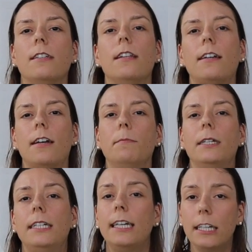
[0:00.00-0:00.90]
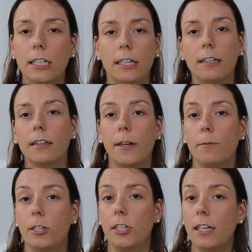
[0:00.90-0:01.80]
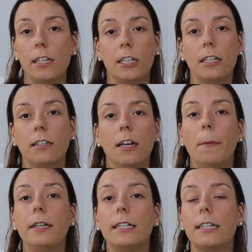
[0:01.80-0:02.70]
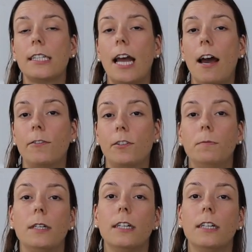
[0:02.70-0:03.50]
and that can be teaching, language teaching, but it doesn't have to be.